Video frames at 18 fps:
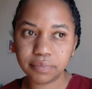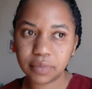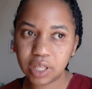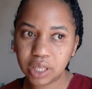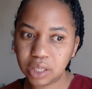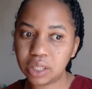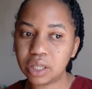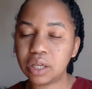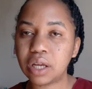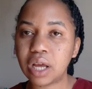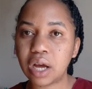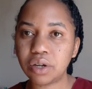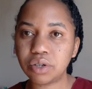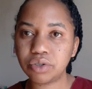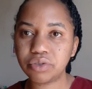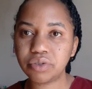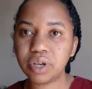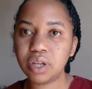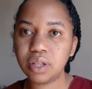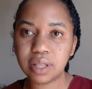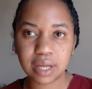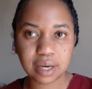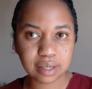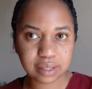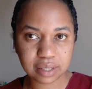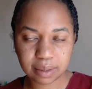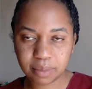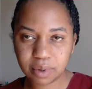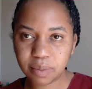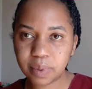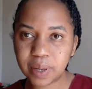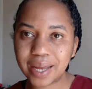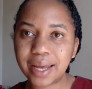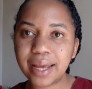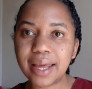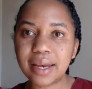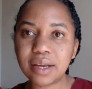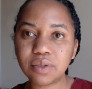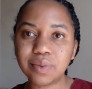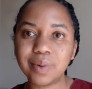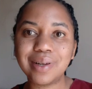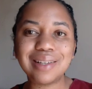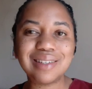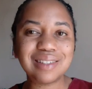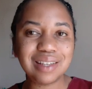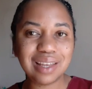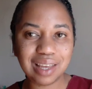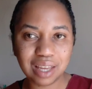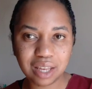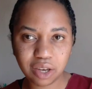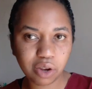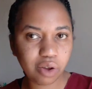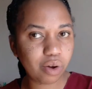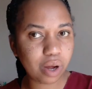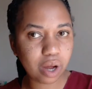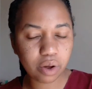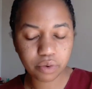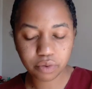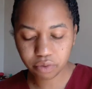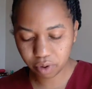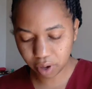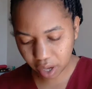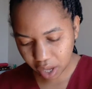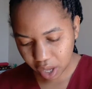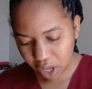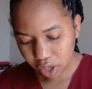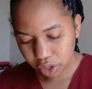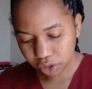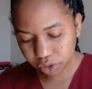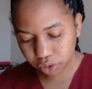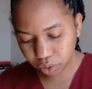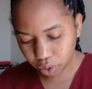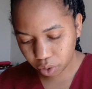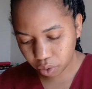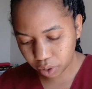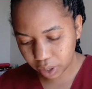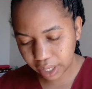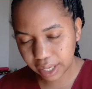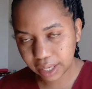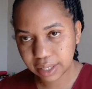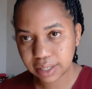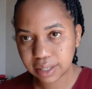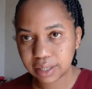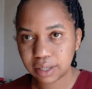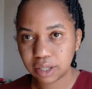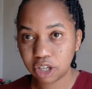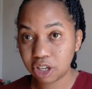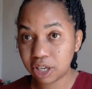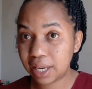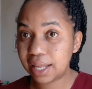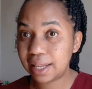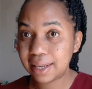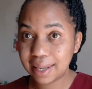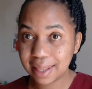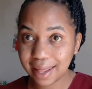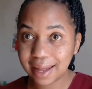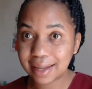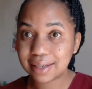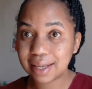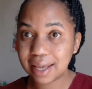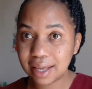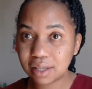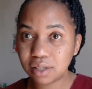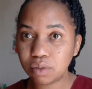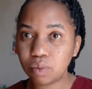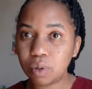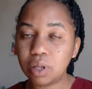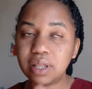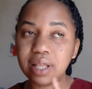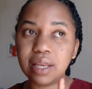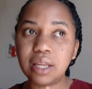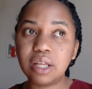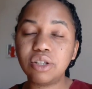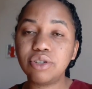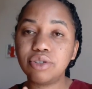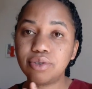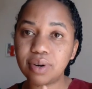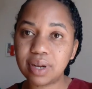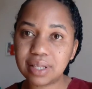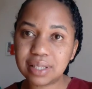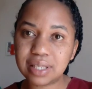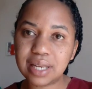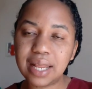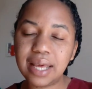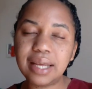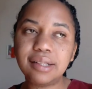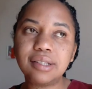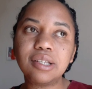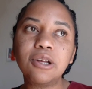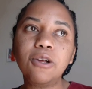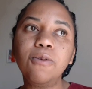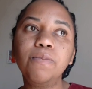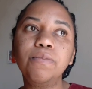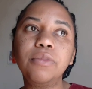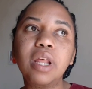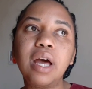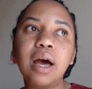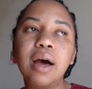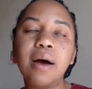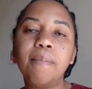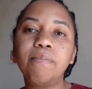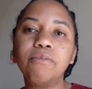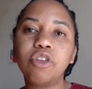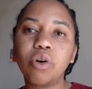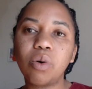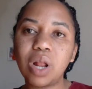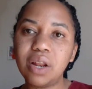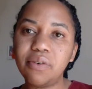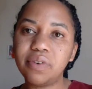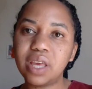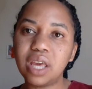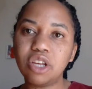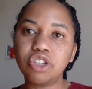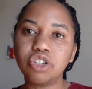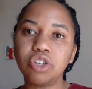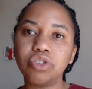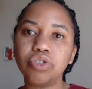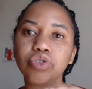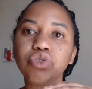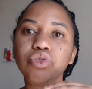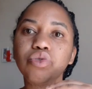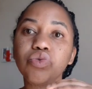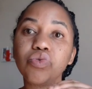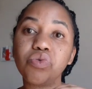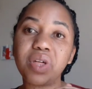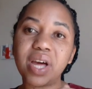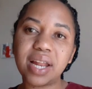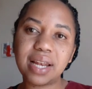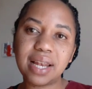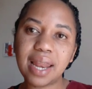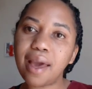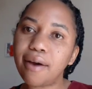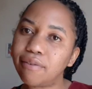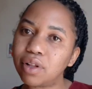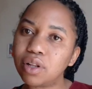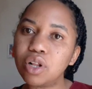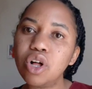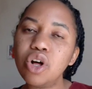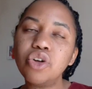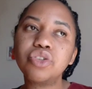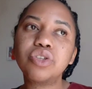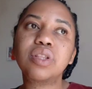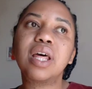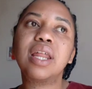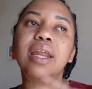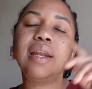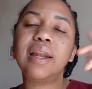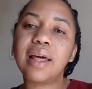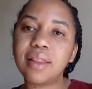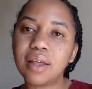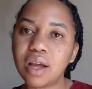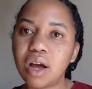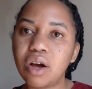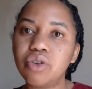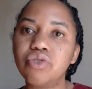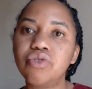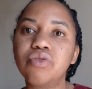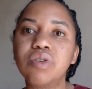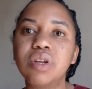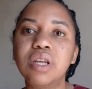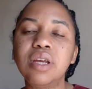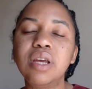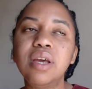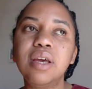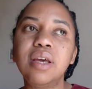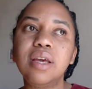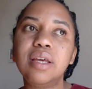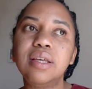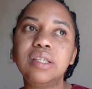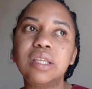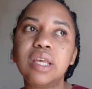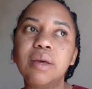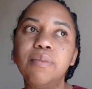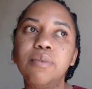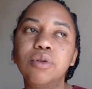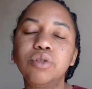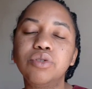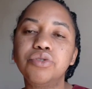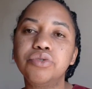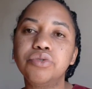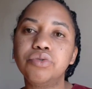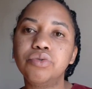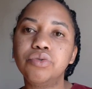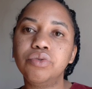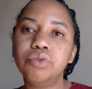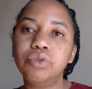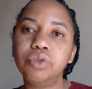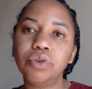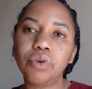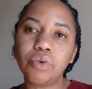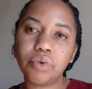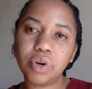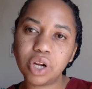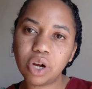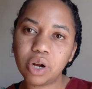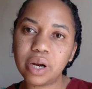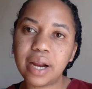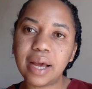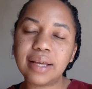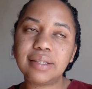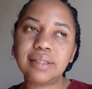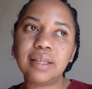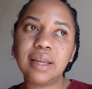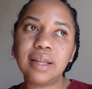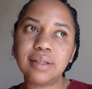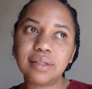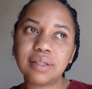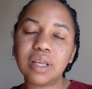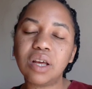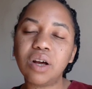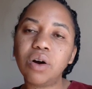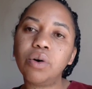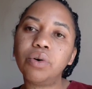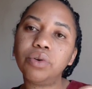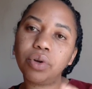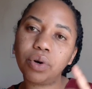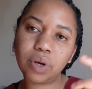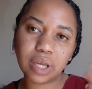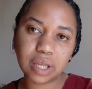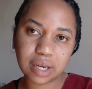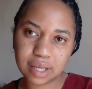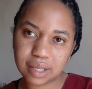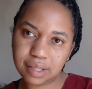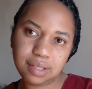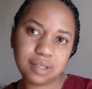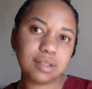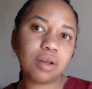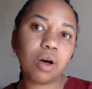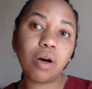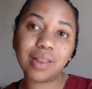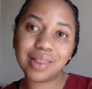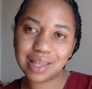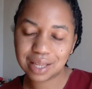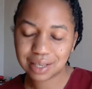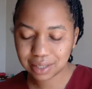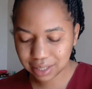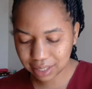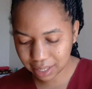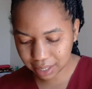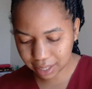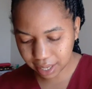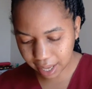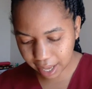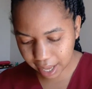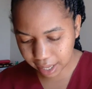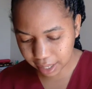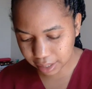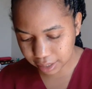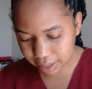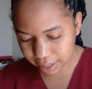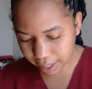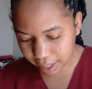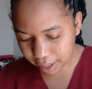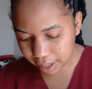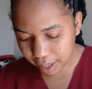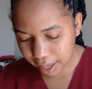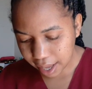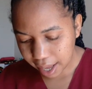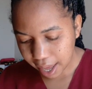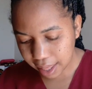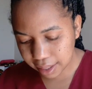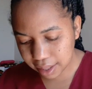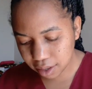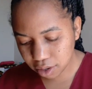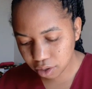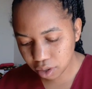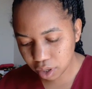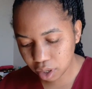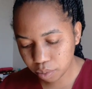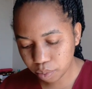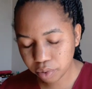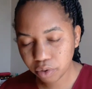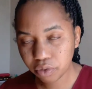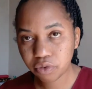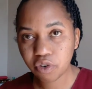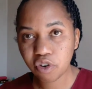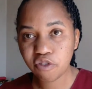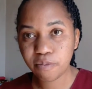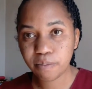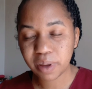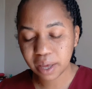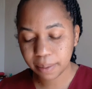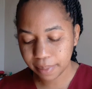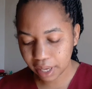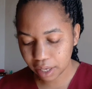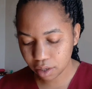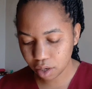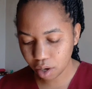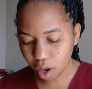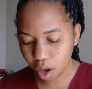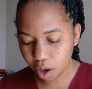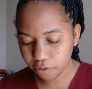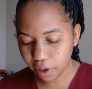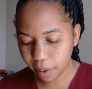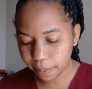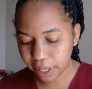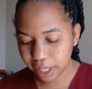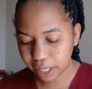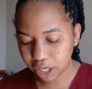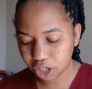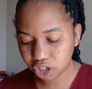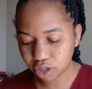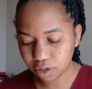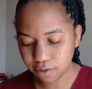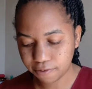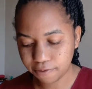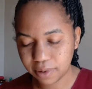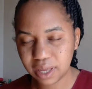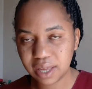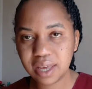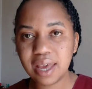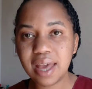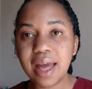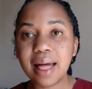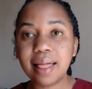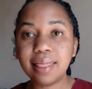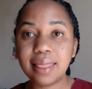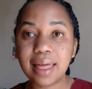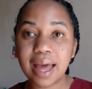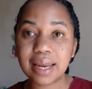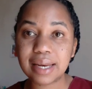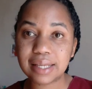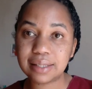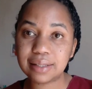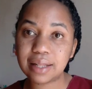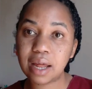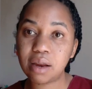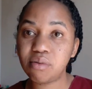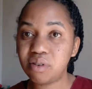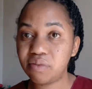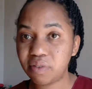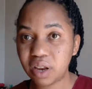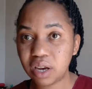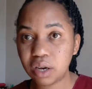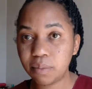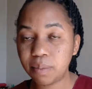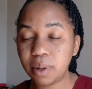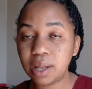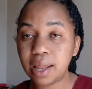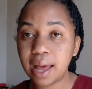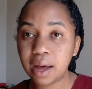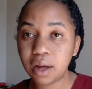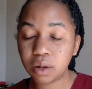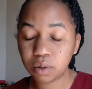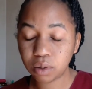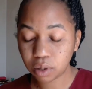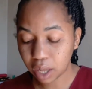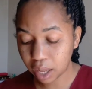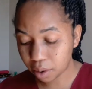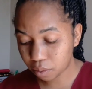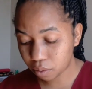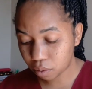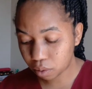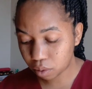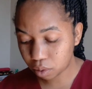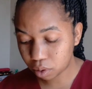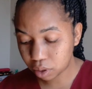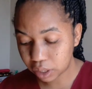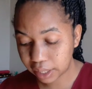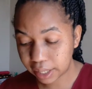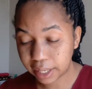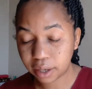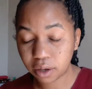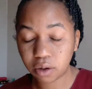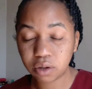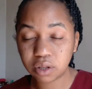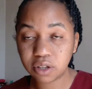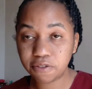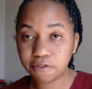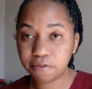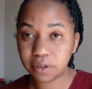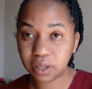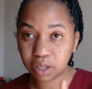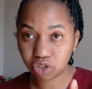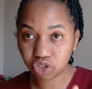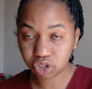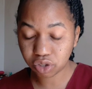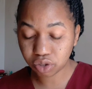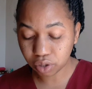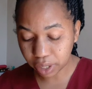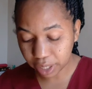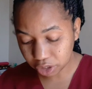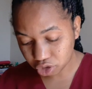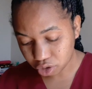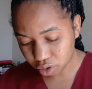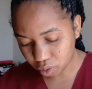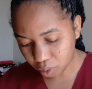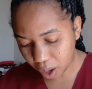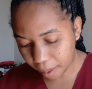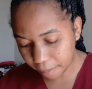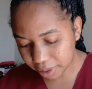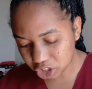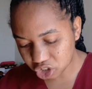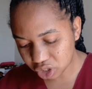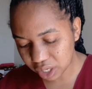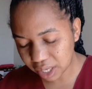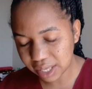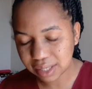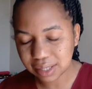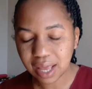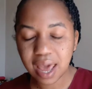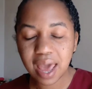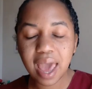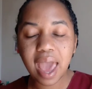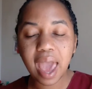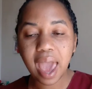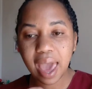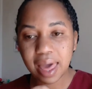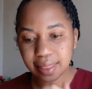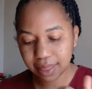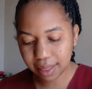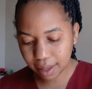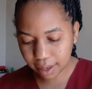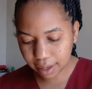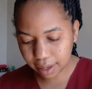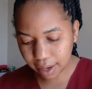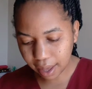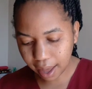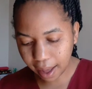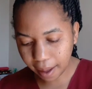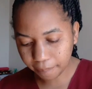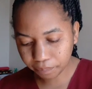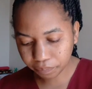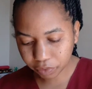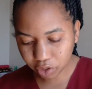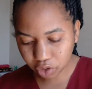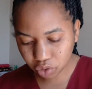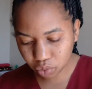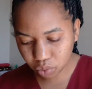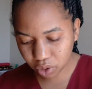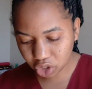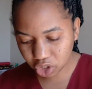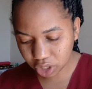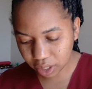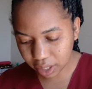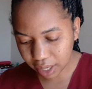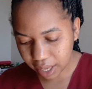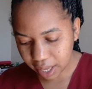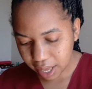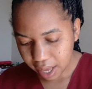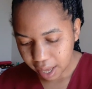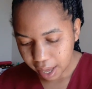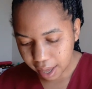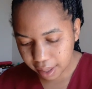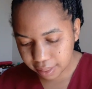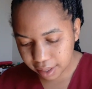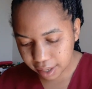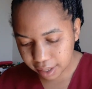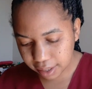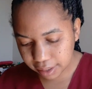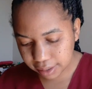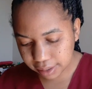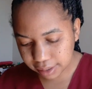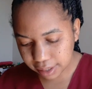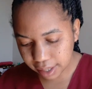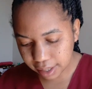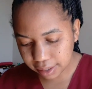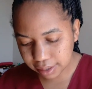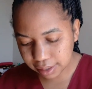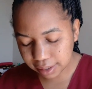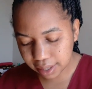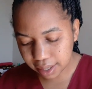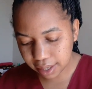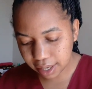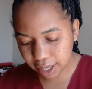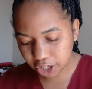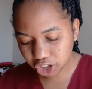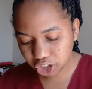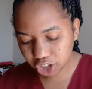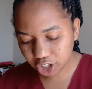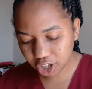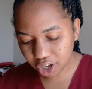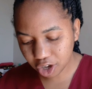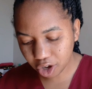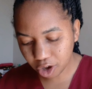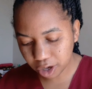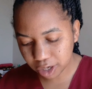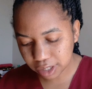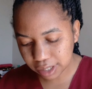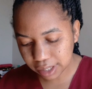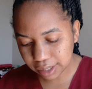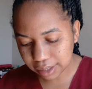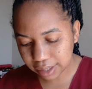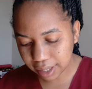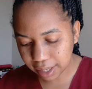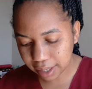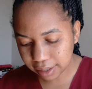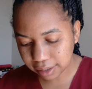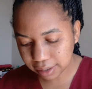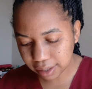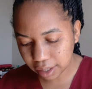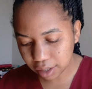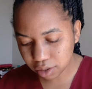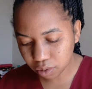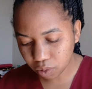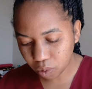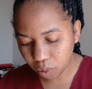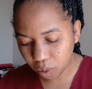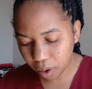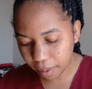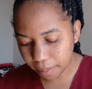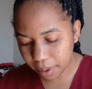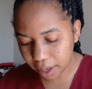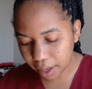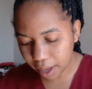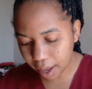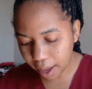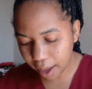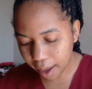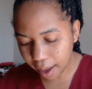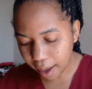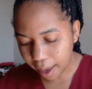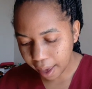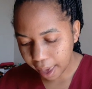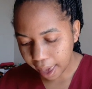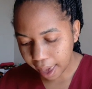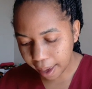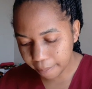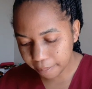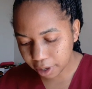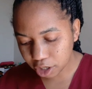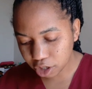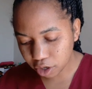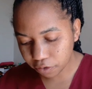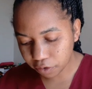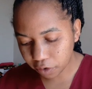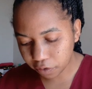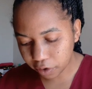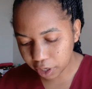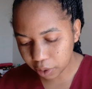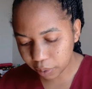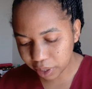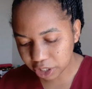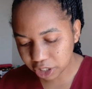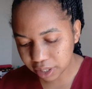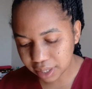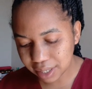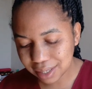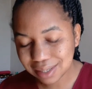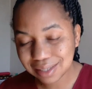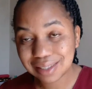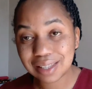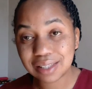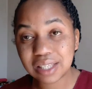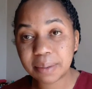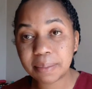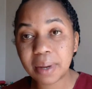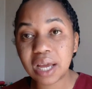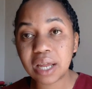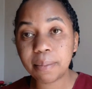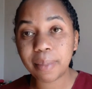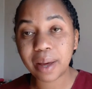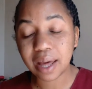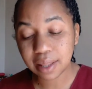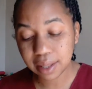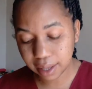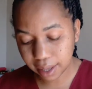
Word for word: in the country that is Namibia and as well as in your country. So you need you need that as well. They need to translate um, your qualifications to that level so that another country is able to you know recognize it and say oh no it is authentic and that and then you need proof of payment of application fee that is non-refundable i'll i will click on the fee just to let you know how much it is and then um, switch it and then it says the nature content and extent or uh, ambit of evaluation is determined by the